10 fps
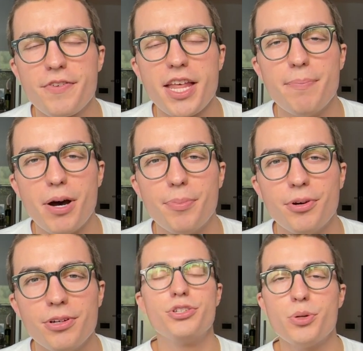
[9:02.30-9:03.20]
in that
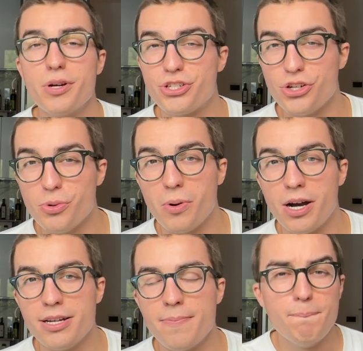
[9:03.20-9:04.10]
bubble. Do what you
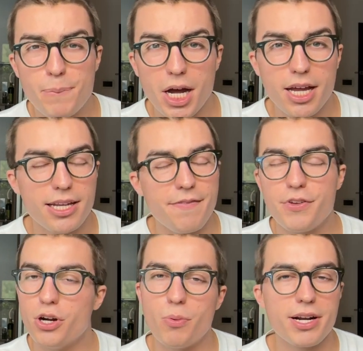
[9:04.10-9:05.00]
want. But if
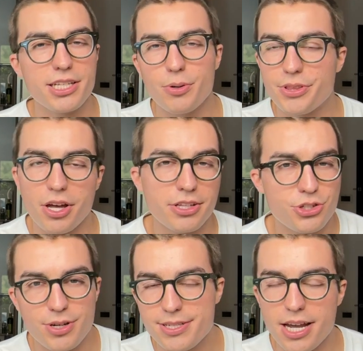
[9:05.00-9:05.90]
you don't want to deal with all the
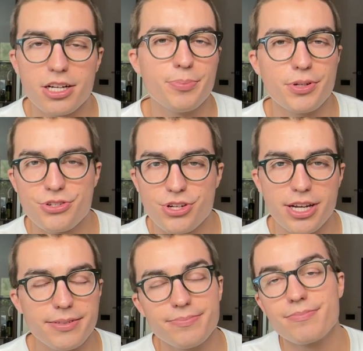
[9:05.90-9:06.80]
trend cycle bullshit,
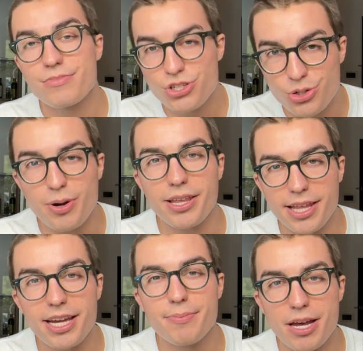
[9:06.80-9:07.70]
straight
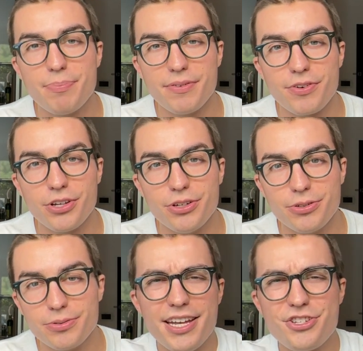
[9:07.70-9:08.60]
leg might be for
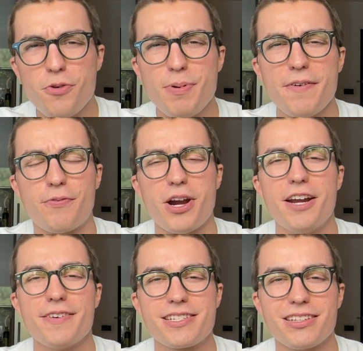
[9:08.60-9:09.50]
you. don't be
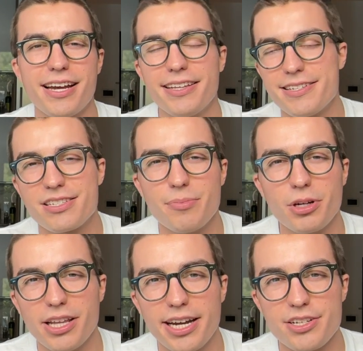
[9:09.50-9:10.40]
afraid of a slightly
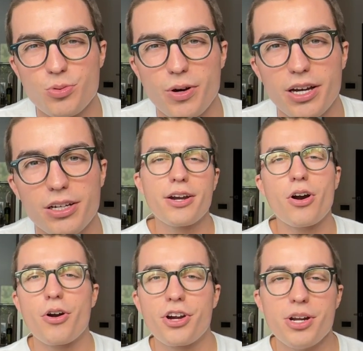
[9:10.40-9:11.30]
slimmer leg as well. There
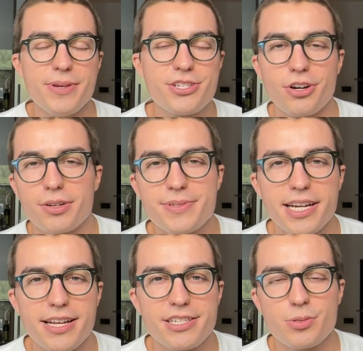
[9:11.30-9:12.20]
are gonna be
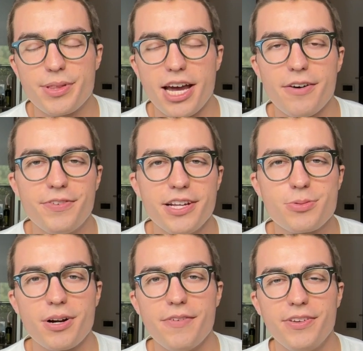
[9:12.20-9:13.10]
circumstances with
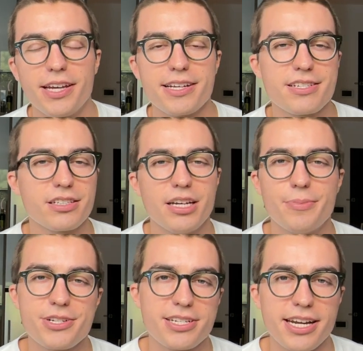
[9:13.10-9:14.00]
outfits where I feel like a
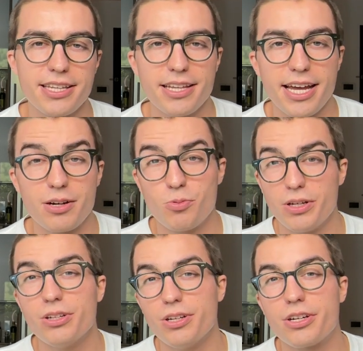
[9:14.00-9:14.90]
slim or skinny leg
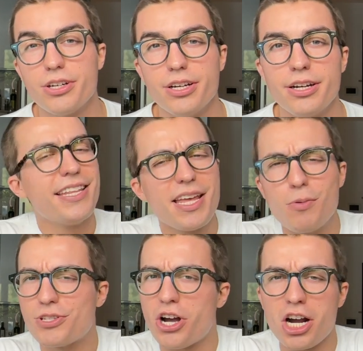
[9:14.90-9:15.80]
will look good. And
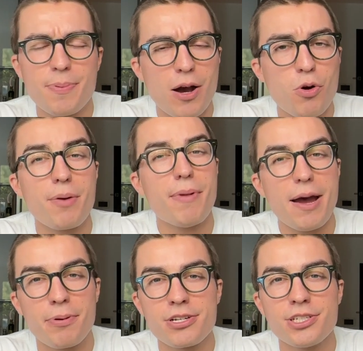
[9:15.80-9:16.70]
then we'll talk about one of
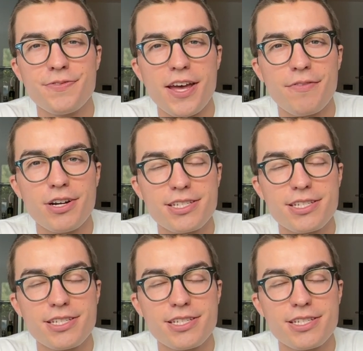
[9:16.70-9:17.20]
my personal favorites,